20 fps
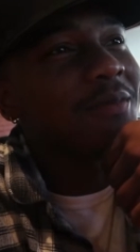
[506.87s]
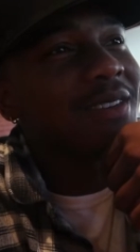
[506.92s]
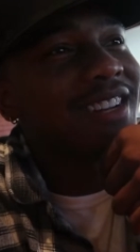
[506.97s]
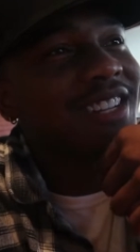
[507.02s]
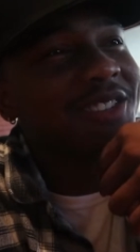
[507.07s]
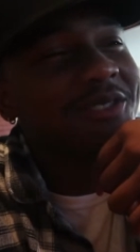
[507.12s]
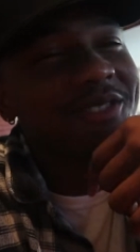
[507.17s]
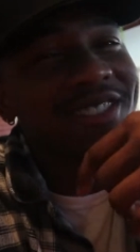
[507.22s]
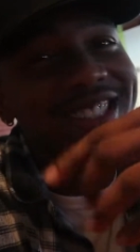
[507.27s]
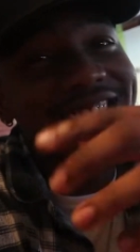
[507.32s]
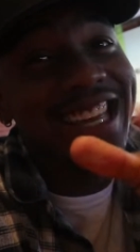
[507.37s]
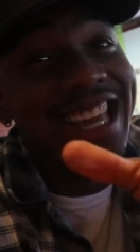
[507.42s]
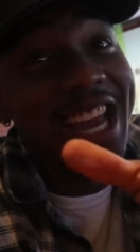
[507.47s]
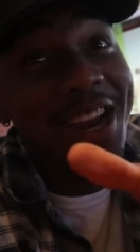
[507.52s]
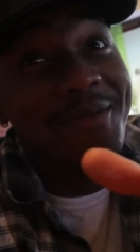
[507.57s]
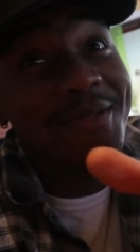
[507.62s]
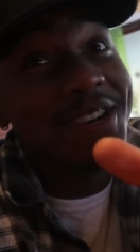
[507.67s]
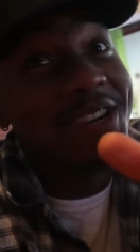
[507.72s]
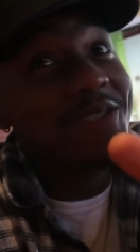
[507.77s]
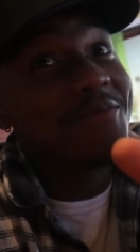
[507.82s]
I as soon as the
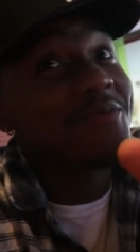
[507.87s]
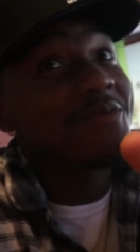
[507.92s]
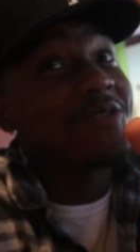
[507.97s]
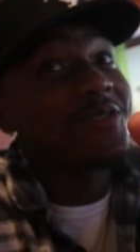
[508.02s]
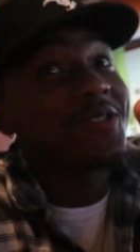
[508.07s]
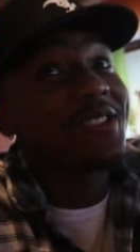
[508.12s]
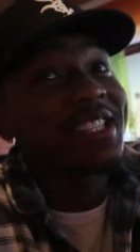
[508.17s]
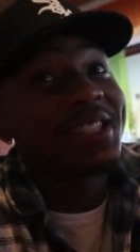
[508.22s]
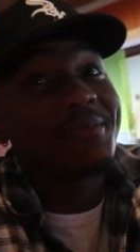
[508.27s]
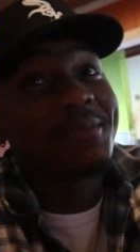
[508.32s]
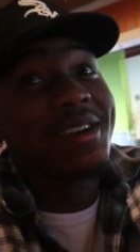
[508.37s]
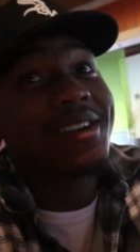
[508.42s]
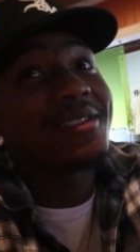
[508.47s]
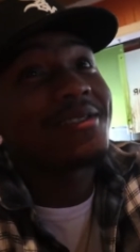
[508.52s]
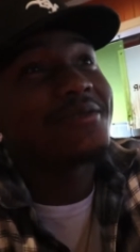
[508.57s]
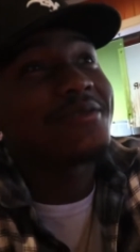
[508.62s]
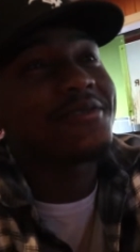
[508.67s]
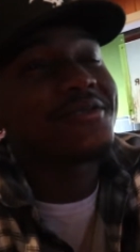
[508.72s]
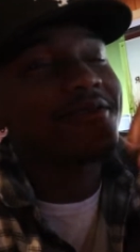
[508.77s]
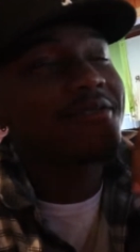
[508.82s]
camera really come on, it's my
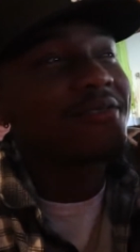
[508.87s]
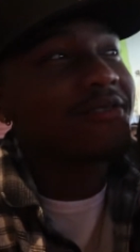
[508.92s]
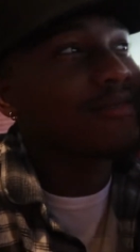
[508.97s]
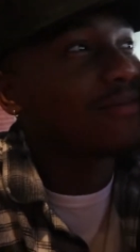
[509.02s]
fault.